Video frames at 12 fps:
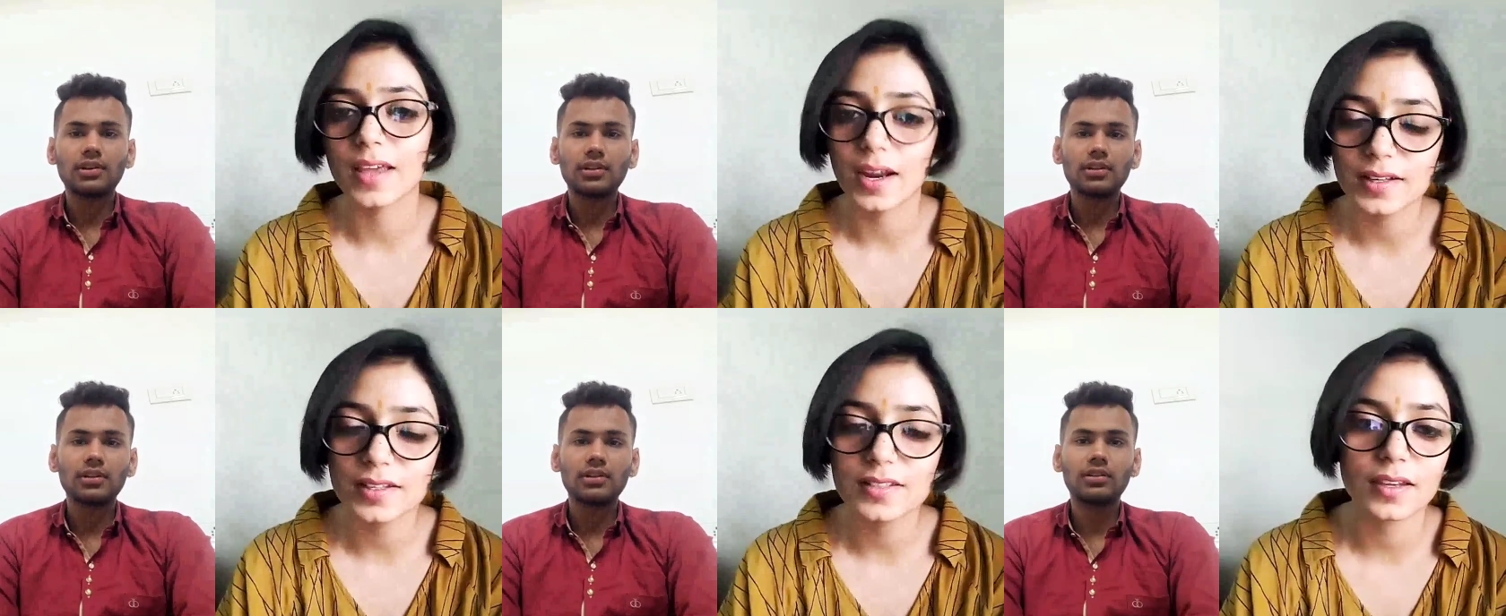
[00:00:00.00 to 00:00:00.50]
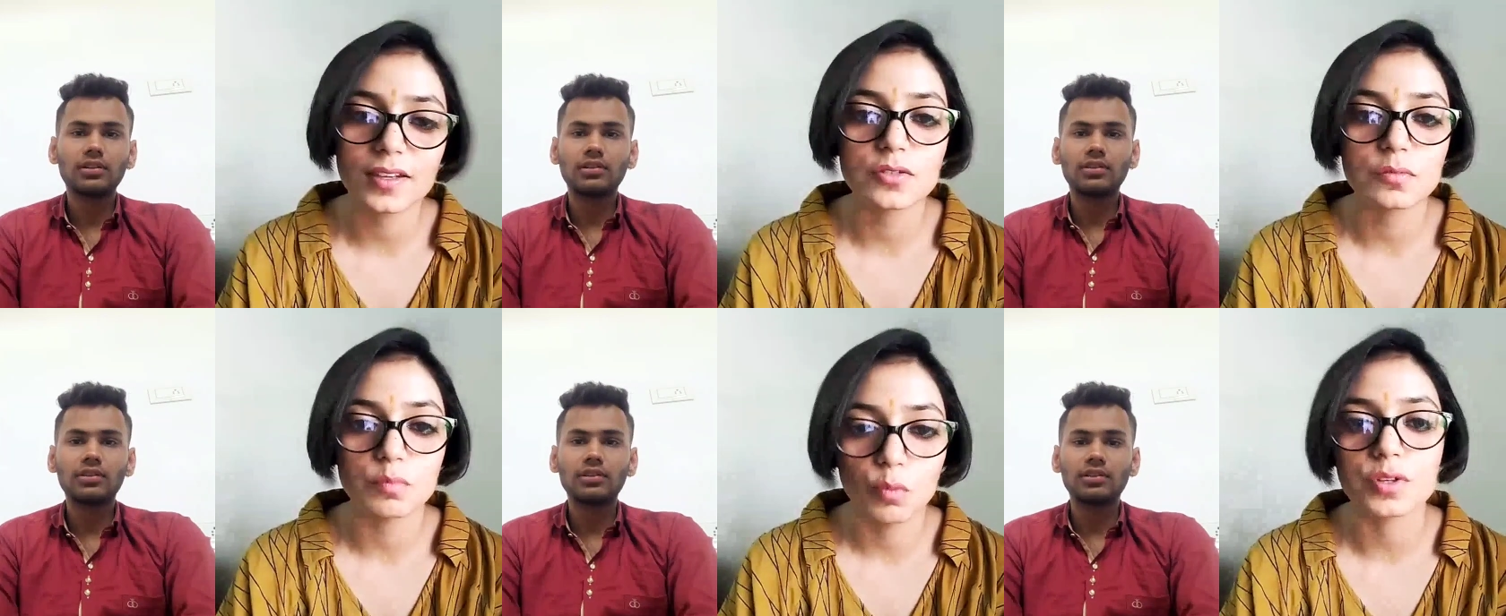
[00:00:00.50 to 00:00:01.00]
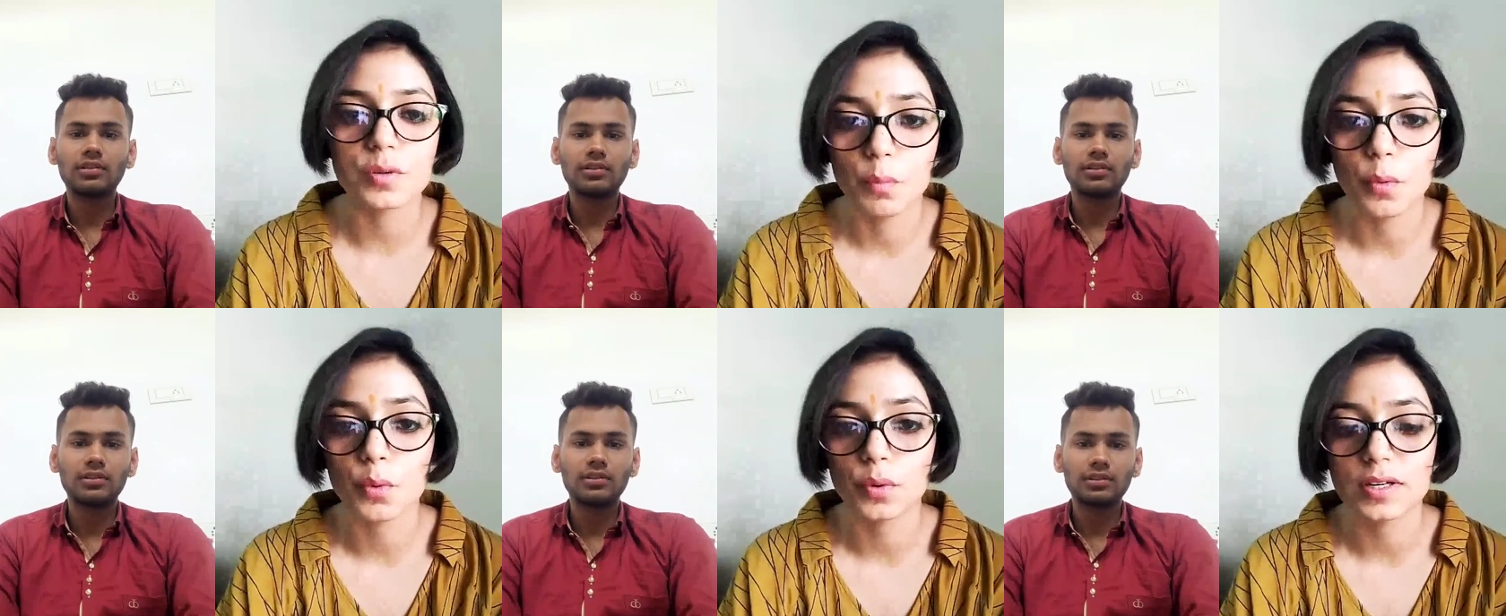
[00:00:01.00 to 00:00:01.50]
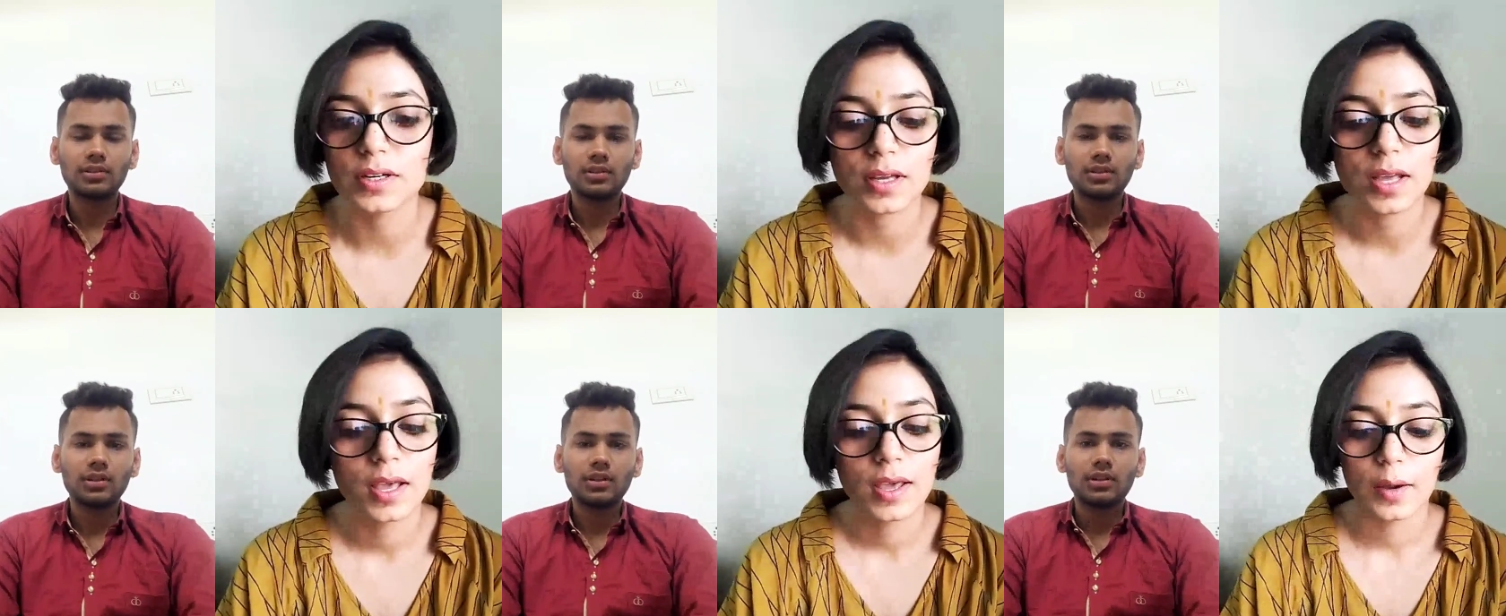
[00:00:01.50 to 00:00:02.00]
Speaker 1: And that is, I guess, most
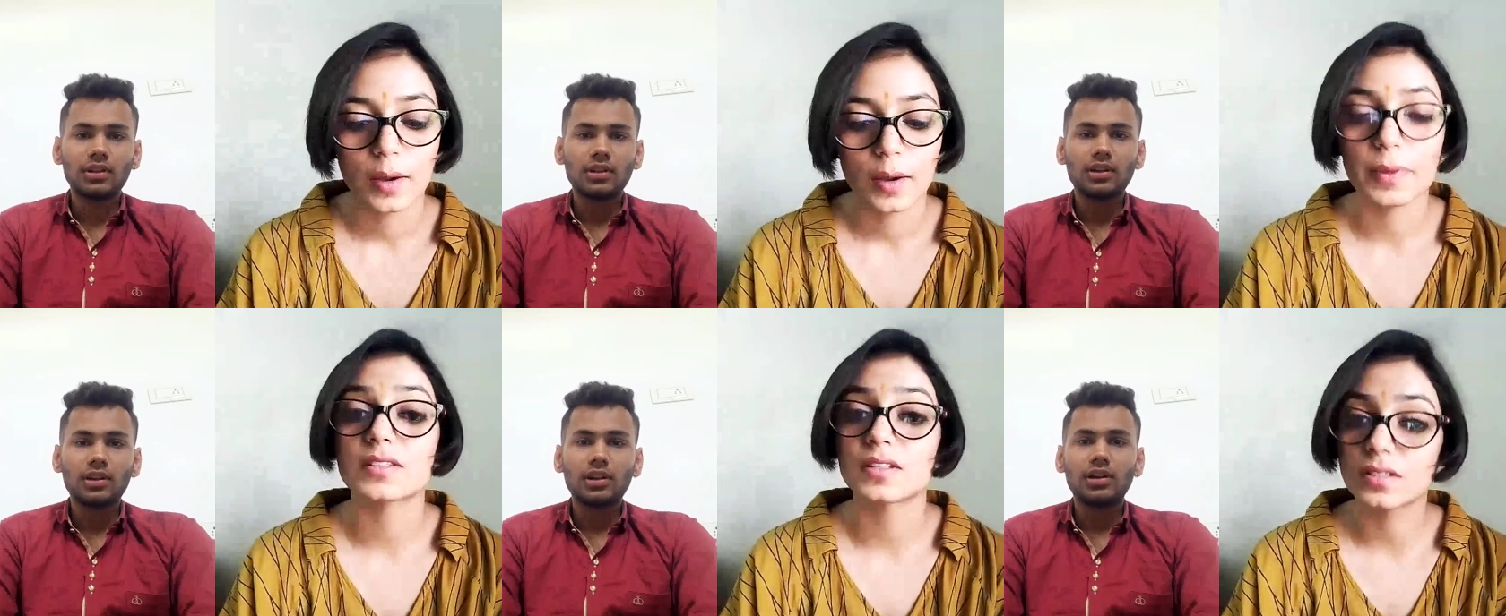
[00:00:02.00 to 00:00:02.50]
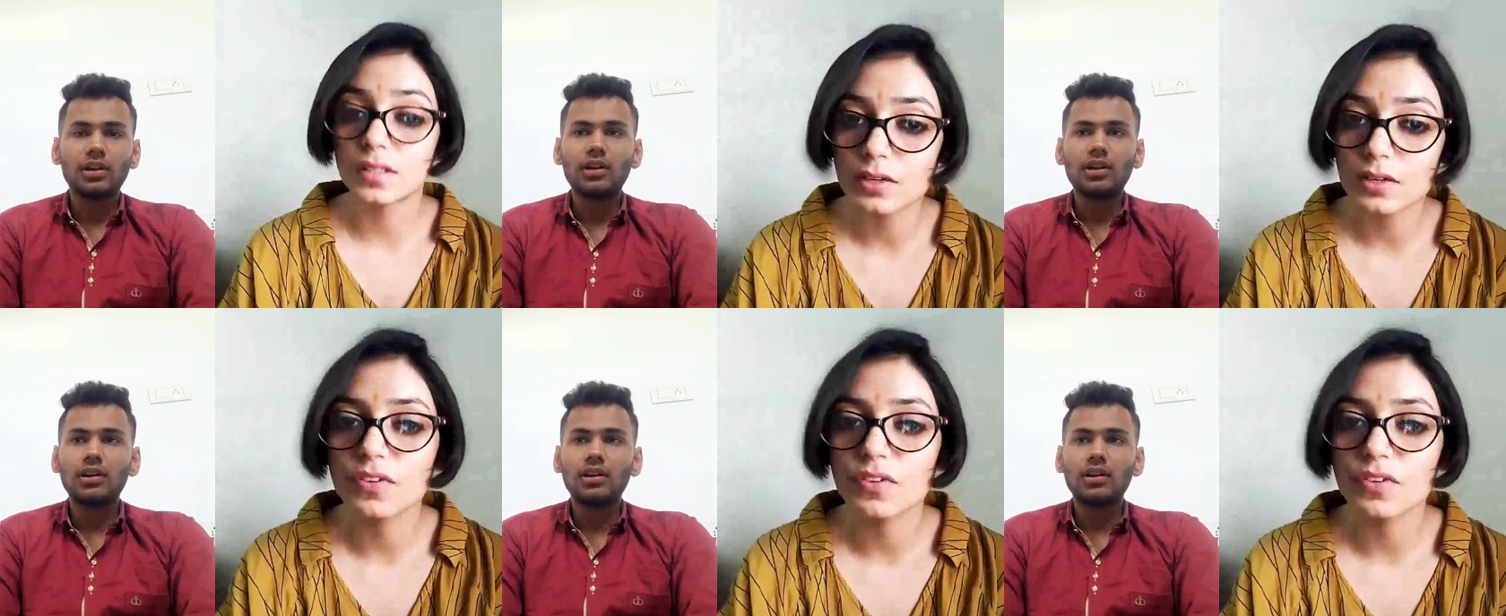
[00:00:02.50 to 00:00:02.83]
important, plays a